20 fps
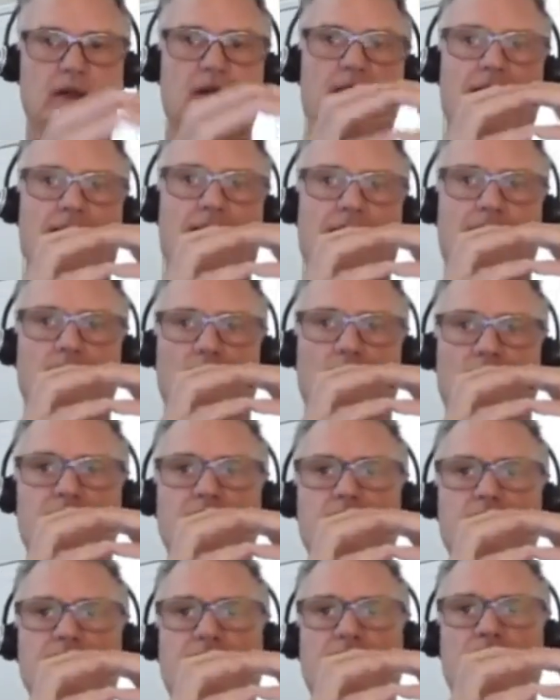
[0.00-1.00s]
And when you
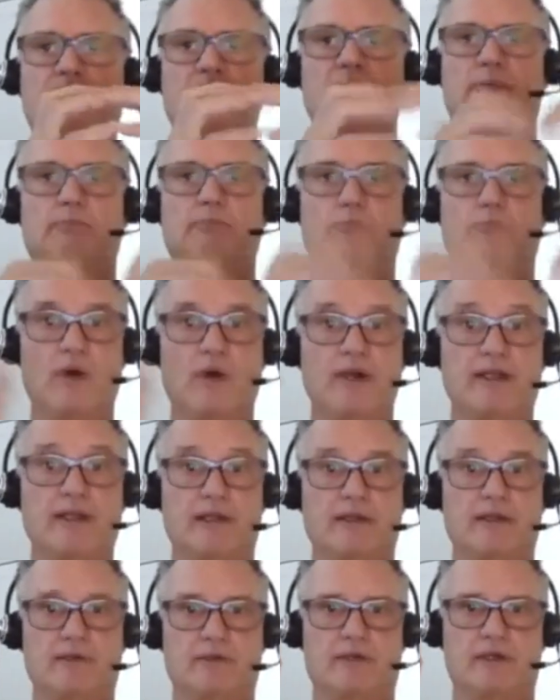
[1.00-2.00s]
become a
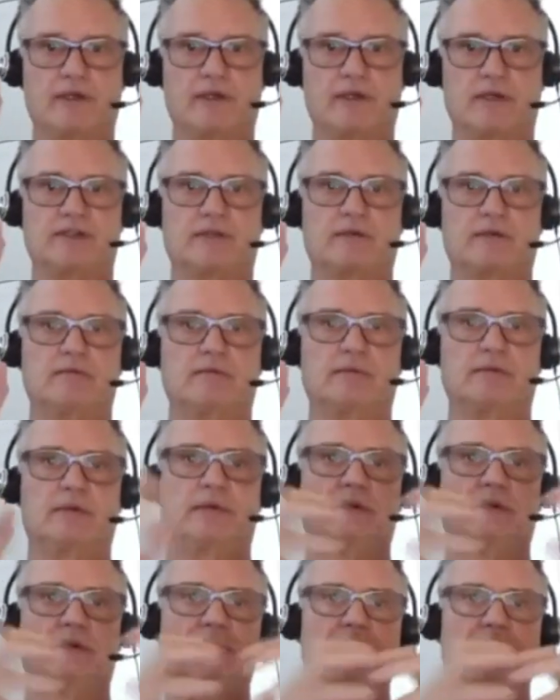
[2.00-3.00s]
born-again Christian,
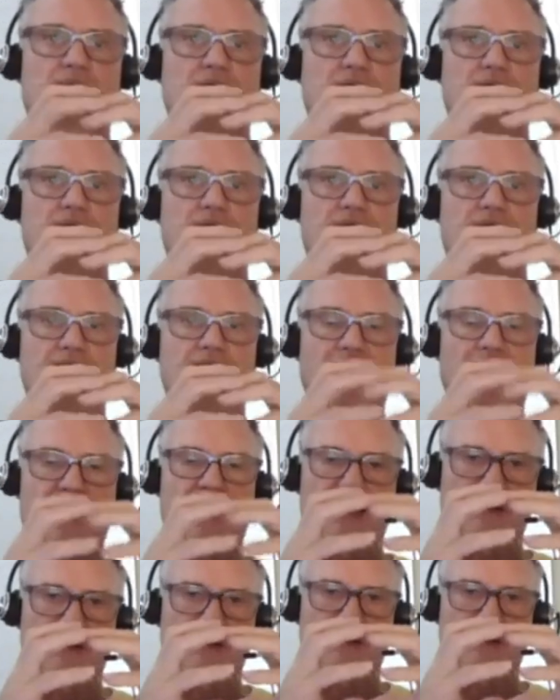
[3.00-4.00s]
that
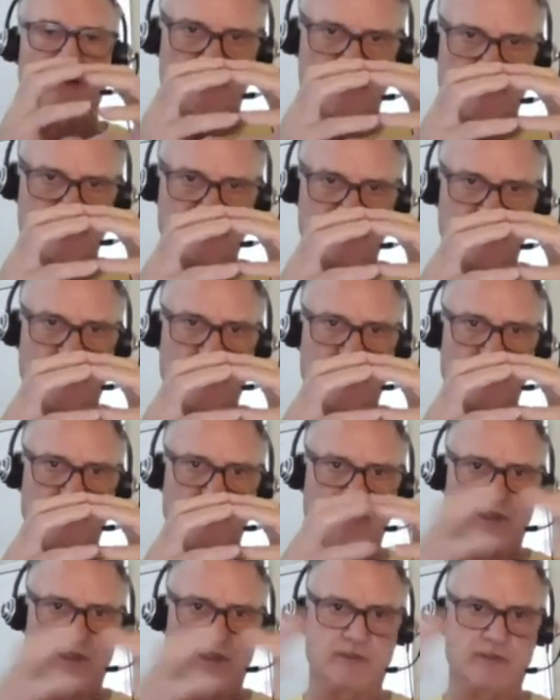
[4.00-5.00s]
assignment is
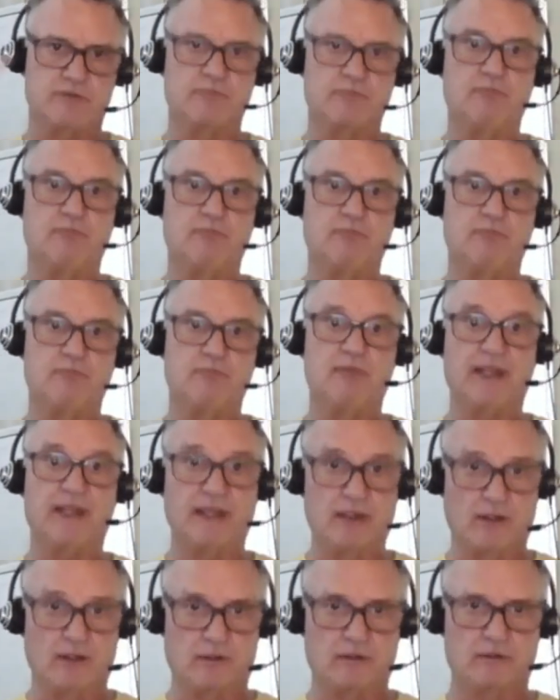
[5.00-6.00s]
bigger.
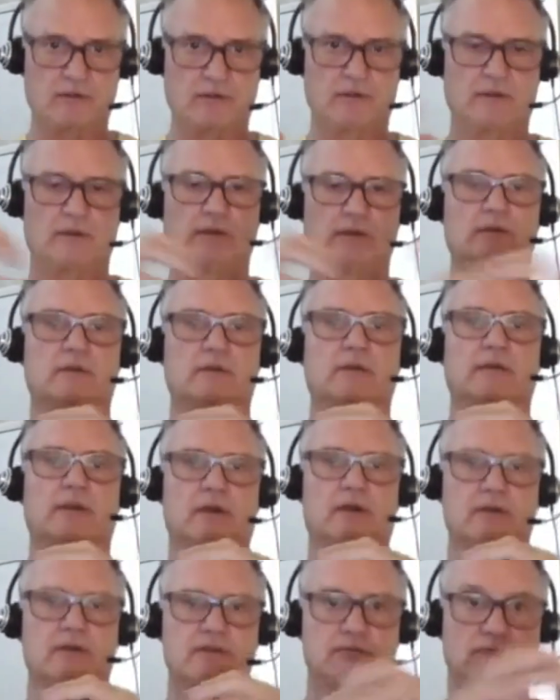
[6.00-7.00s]
There's more
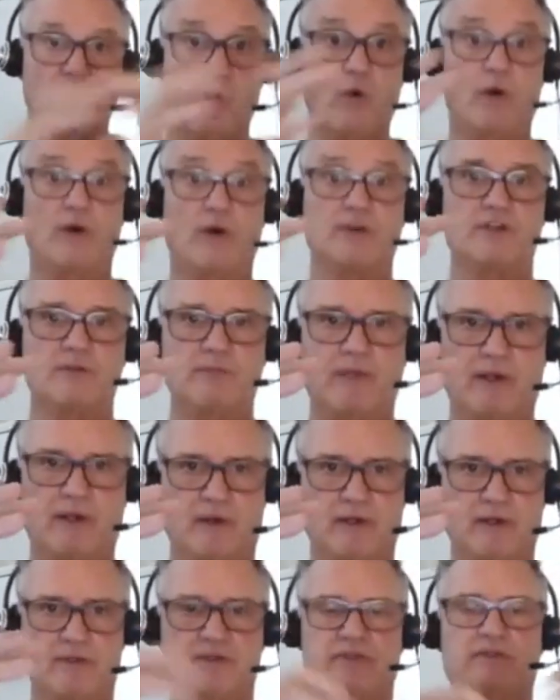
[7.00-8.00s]
spirits following
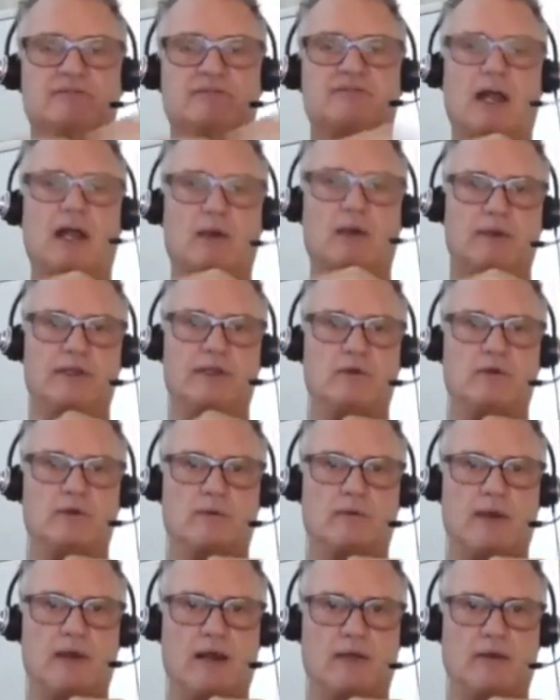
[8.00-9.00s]
you around,
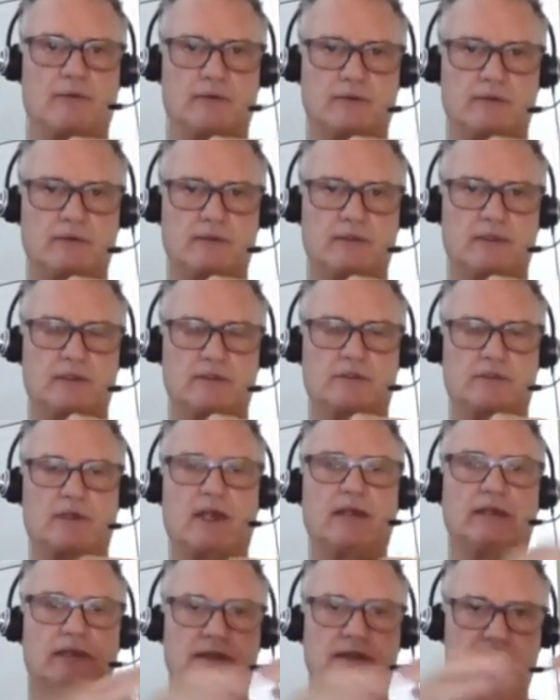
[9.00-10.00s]
trying to discredit
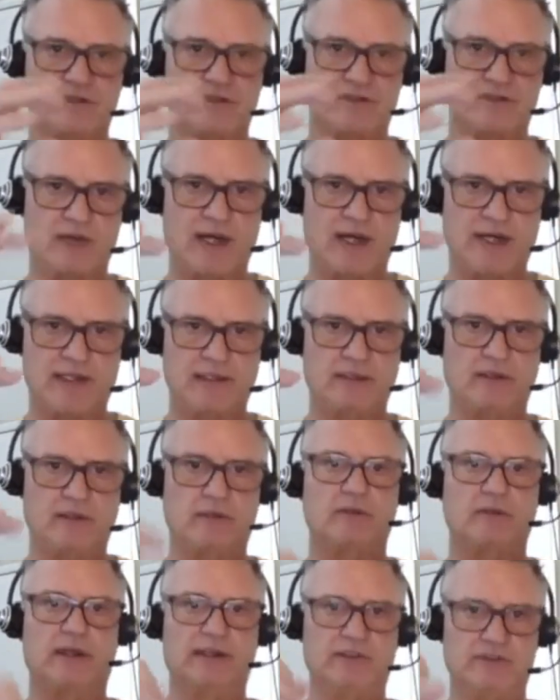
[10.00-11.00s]
you and judge
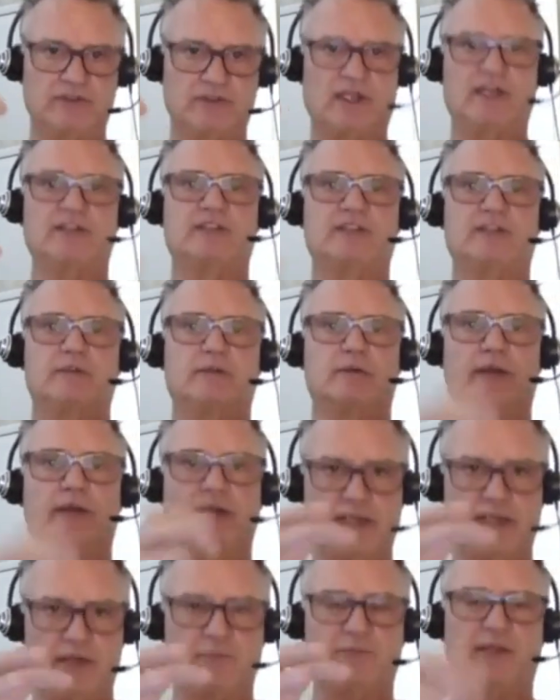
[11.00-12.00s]
you and nitpick you
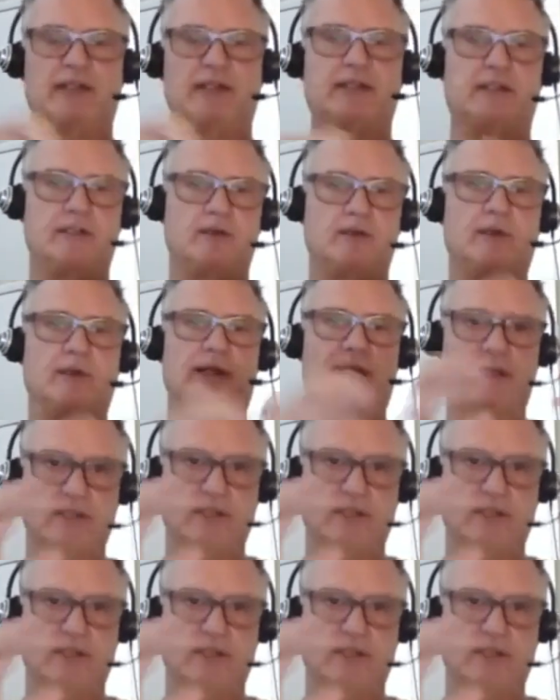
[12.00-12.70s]
and accuse you